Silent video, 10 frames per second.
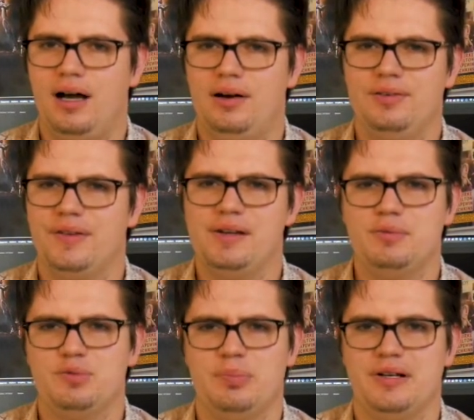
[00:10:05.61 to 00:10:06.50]
I don't think it
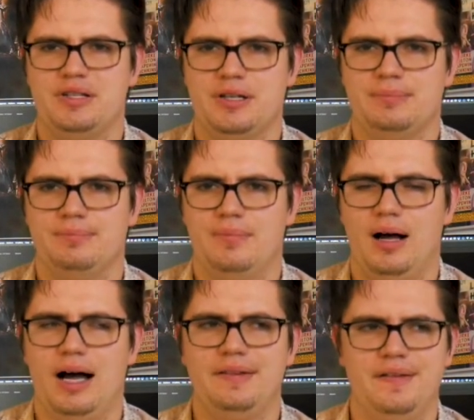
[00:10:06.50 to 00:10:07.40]
was preaching.
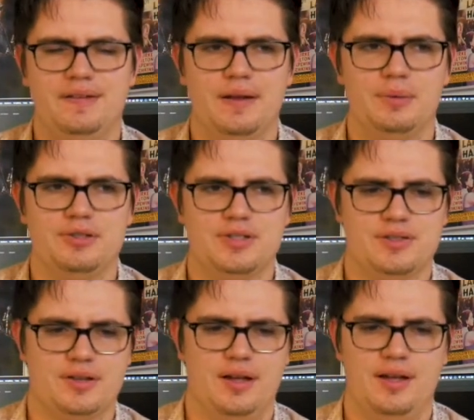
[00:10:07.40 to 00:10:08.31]
I think they were
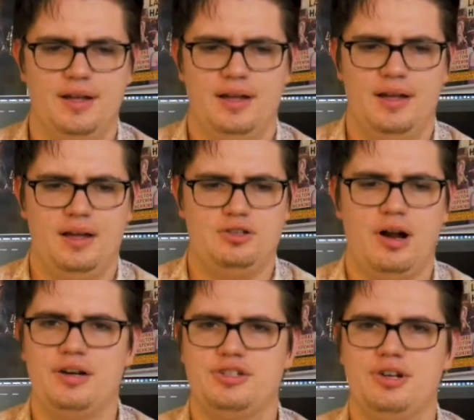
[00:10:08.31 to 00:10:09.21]
just
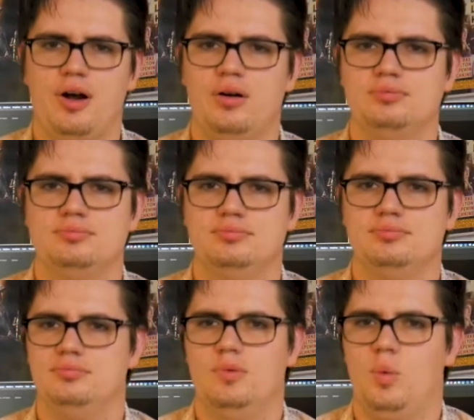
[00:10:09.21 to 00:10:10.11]
trying to show
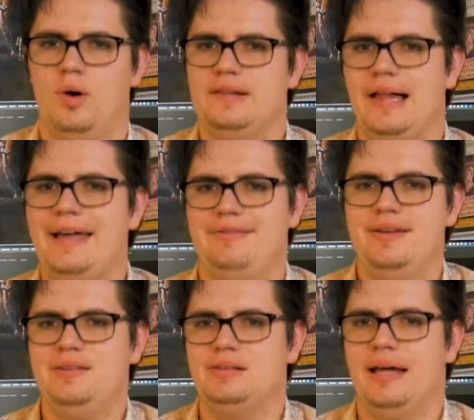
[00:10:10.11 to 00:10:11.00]
what life
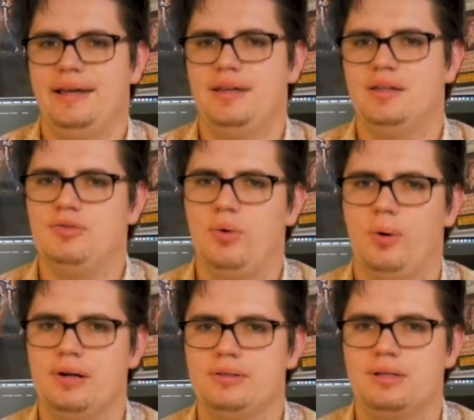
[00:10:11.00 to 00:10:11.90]
is like in the
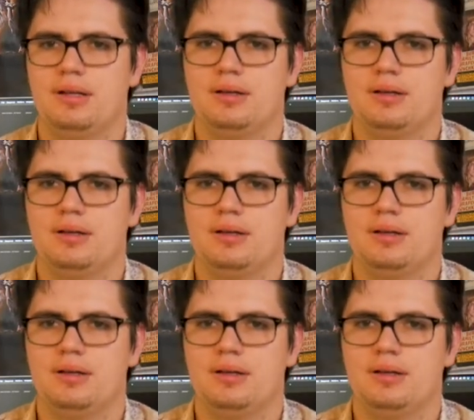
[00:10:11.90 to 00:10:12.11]
forest.